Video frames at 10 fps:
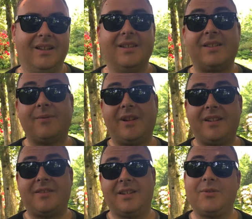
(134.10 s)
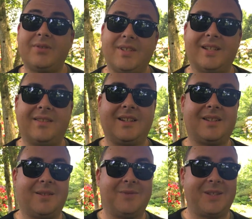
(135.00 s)
So one of the interesting
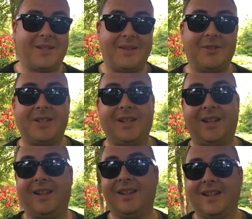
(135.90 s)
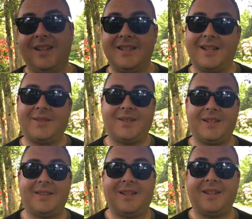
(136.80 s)
things I've discovered today is
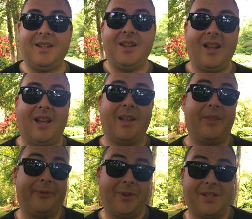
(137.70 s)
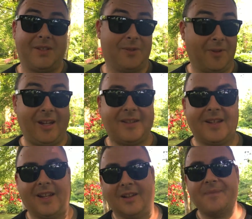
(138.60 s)
actually that the first director
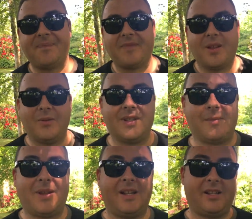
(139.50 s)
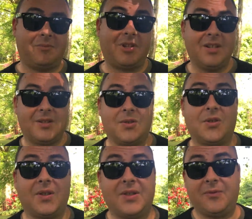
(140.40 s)
here was a man named Sir
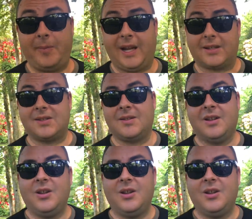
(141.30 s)
Joseph Banks,